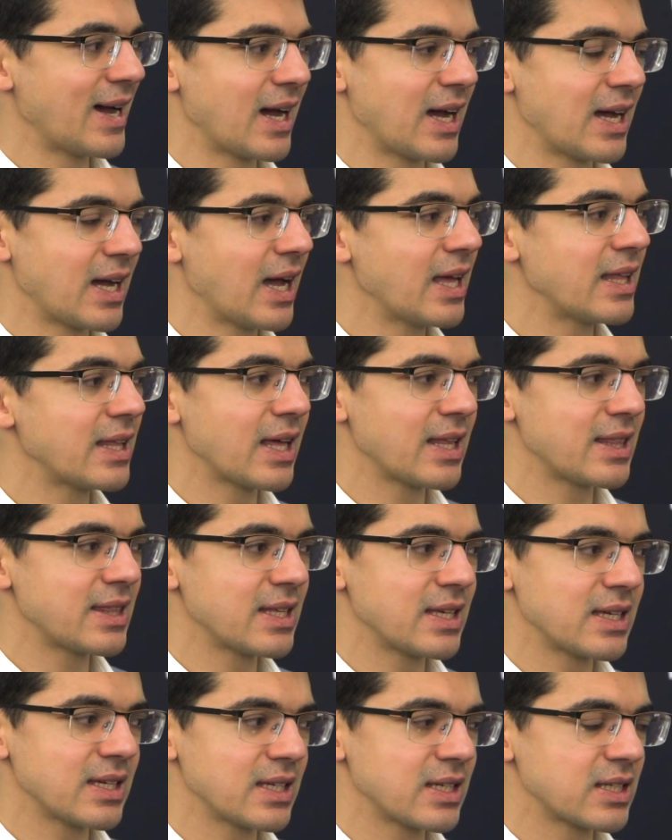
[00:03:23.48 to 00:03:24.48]
I
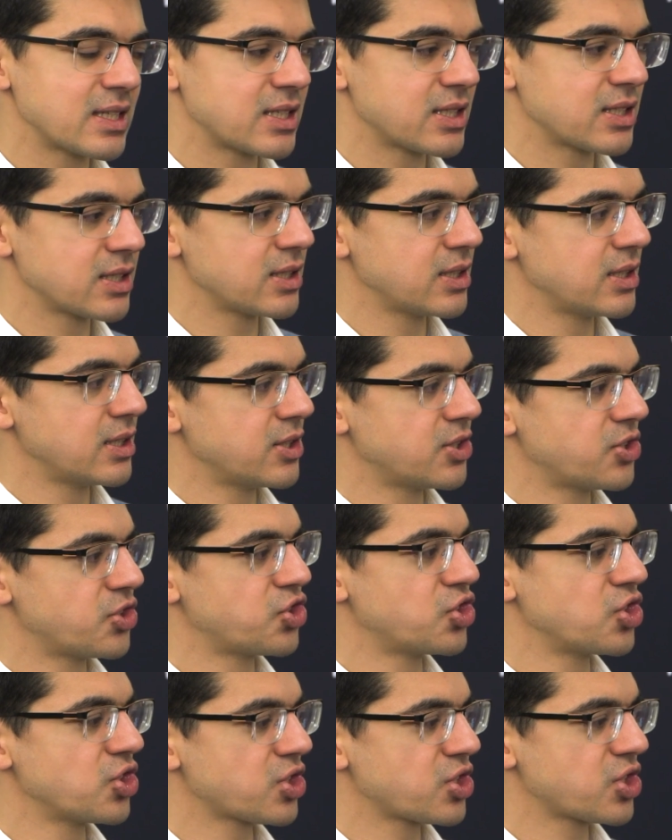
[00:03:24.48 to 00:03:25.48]
think it's
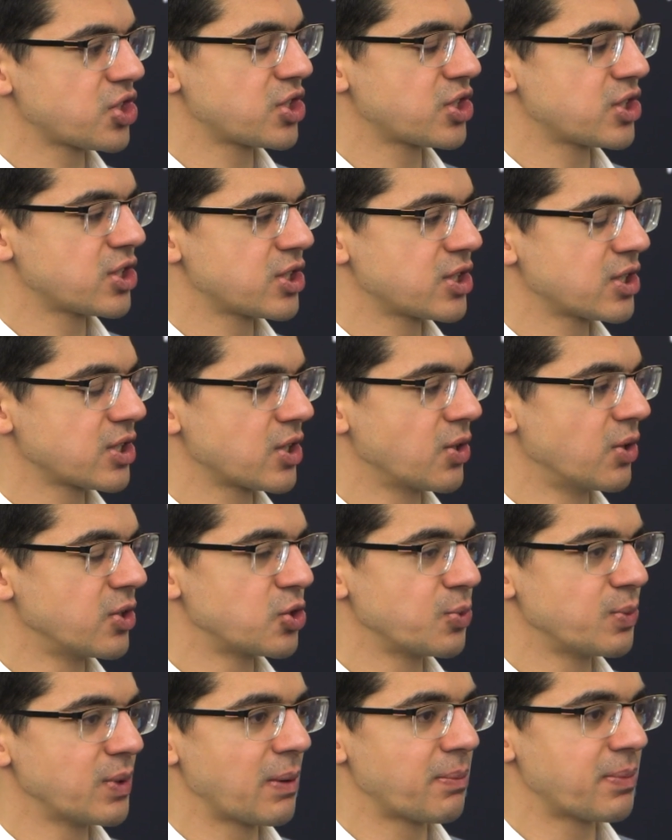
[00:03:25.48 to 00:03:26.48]
just going
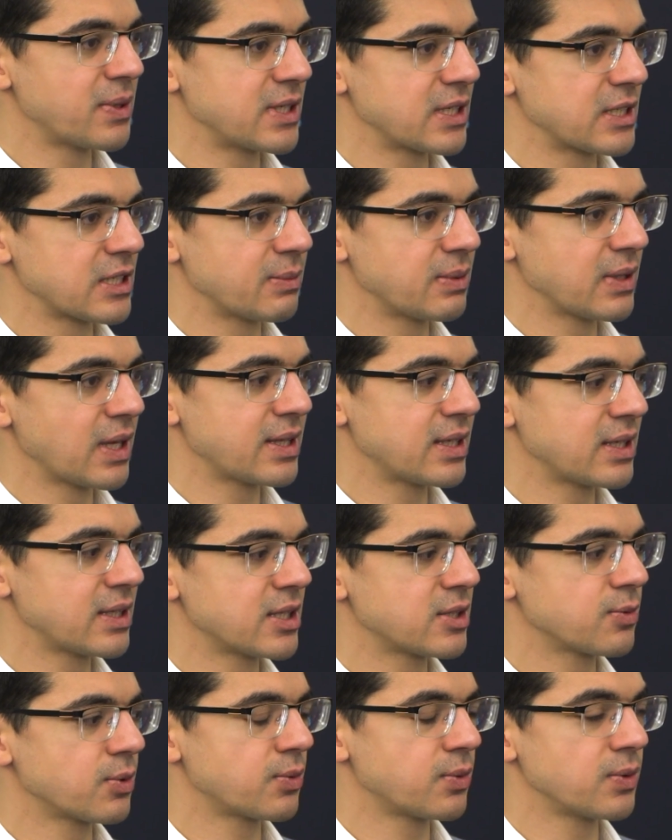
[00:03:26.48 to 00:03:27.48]
to be unpredictable. I think
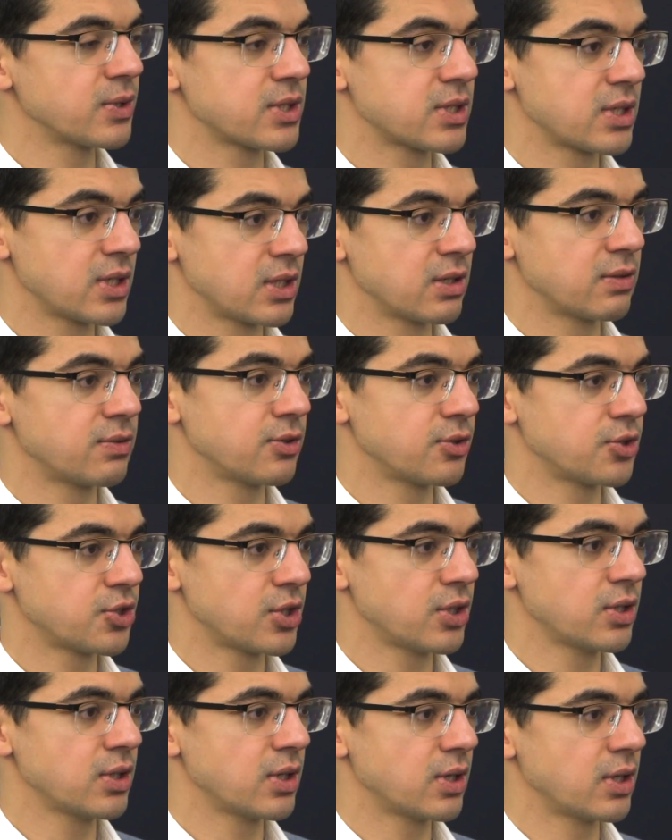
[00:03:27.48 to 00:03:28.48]
that's what we will see in the
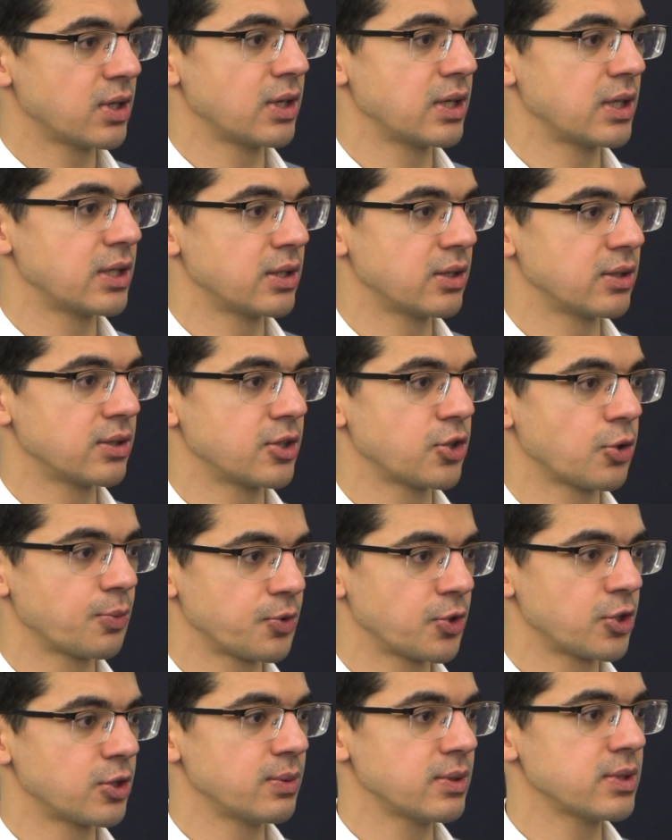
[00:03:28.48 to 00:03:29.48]
future. In top
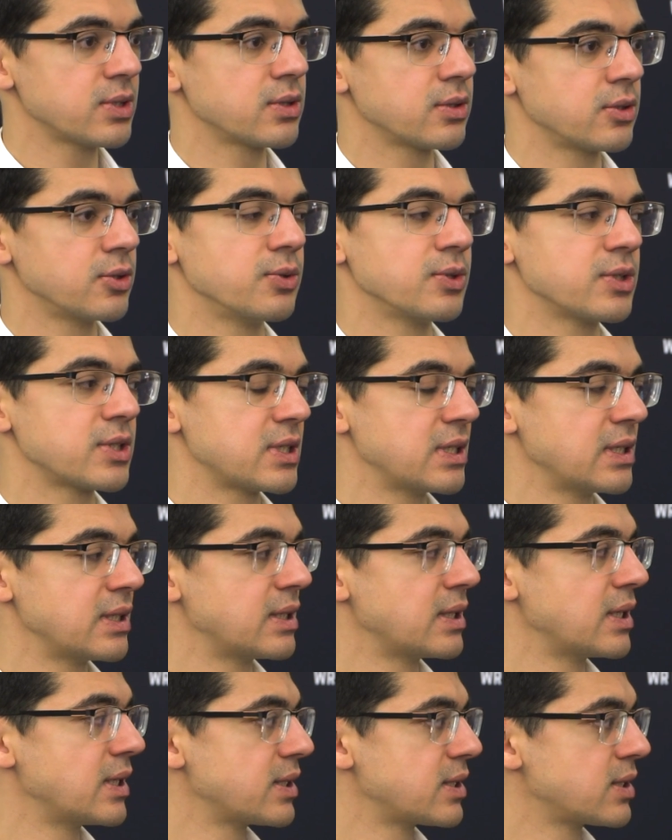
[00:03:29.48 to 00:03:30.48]
tournaments, you will see
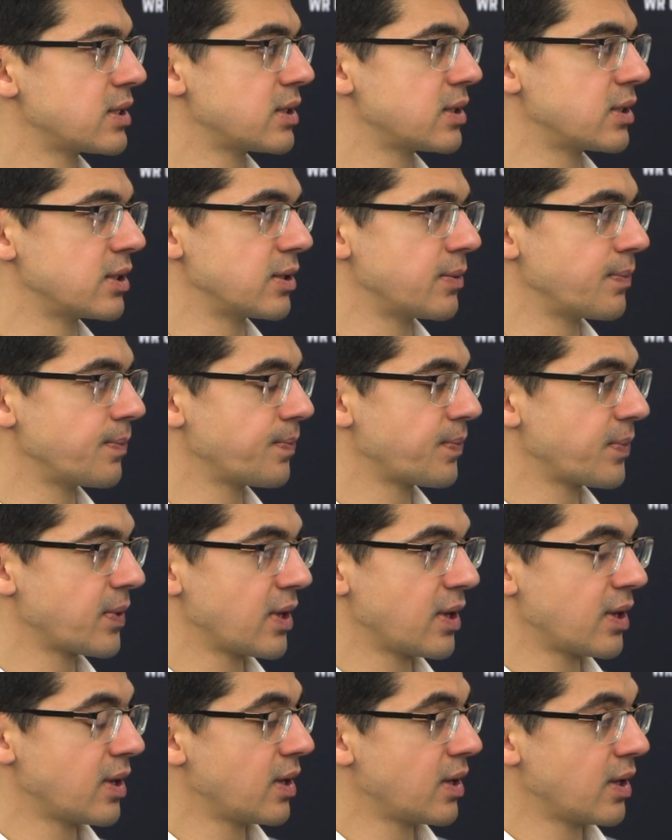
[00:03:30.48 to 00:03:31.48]
that
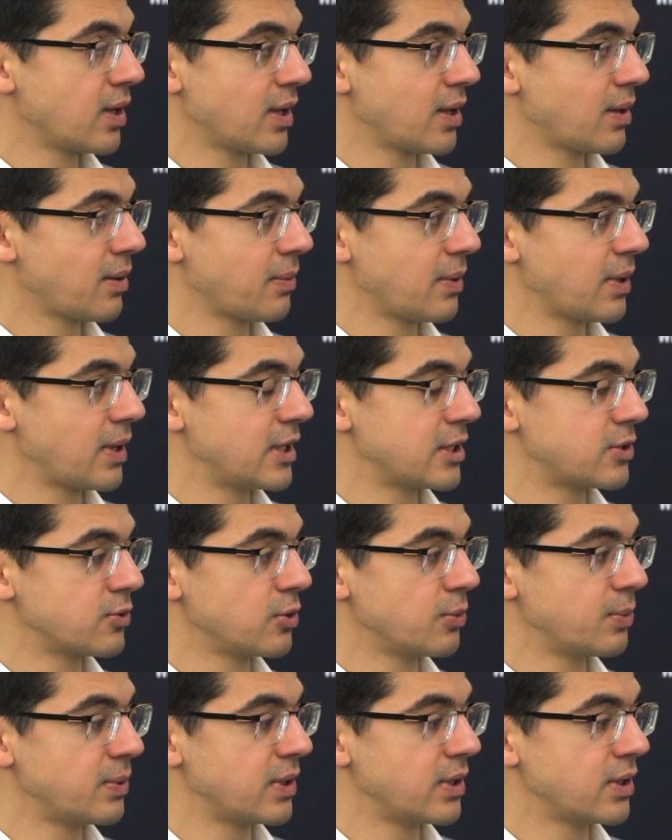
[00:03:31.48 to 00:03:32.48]
it
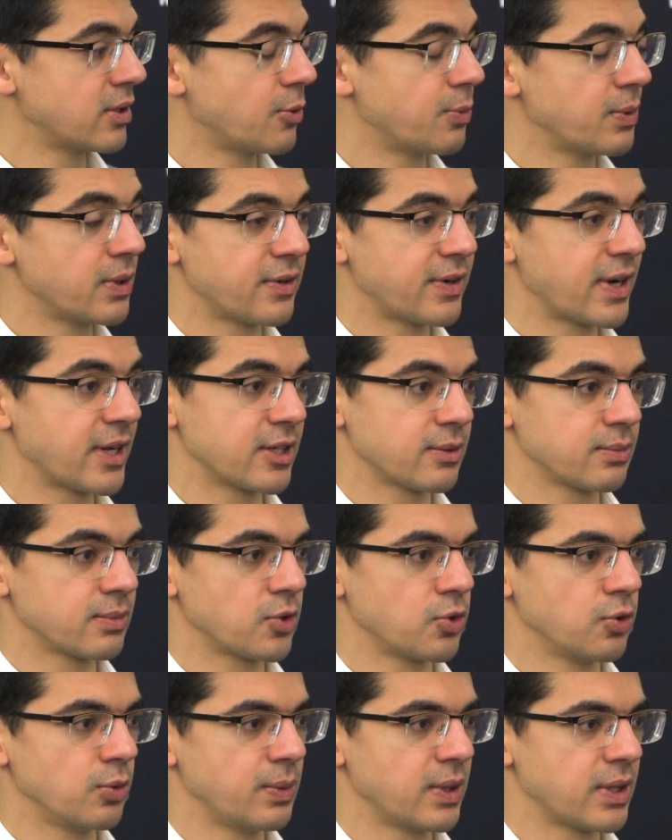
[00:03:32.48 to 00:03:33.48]
will be completely random
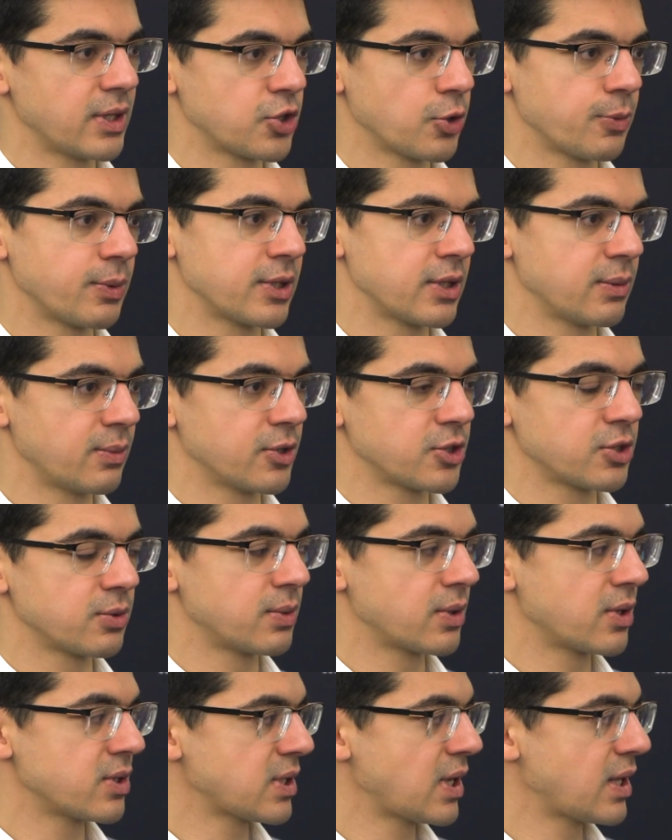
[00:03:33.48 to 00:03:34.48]
who will be at the top or at the bottom,
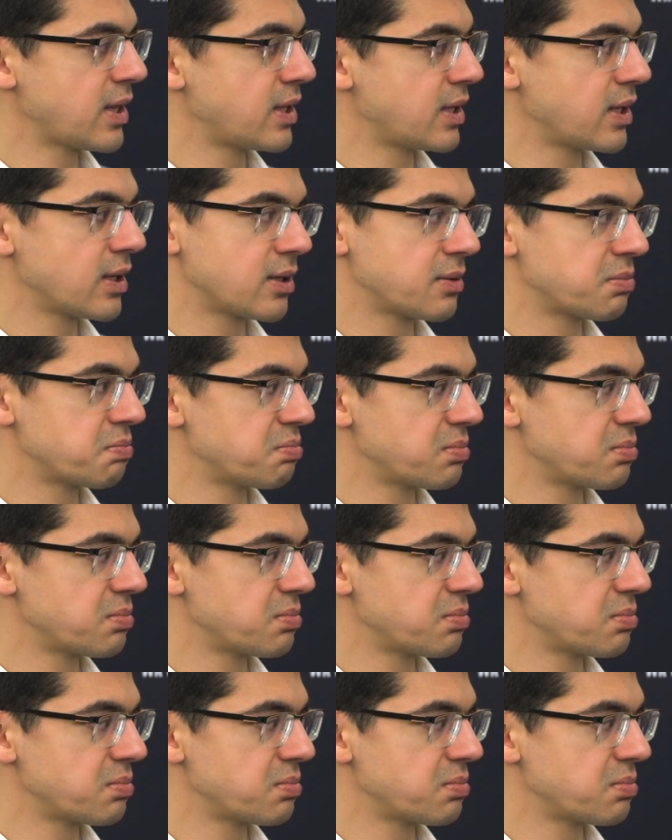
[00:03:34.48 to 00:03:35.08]
because I think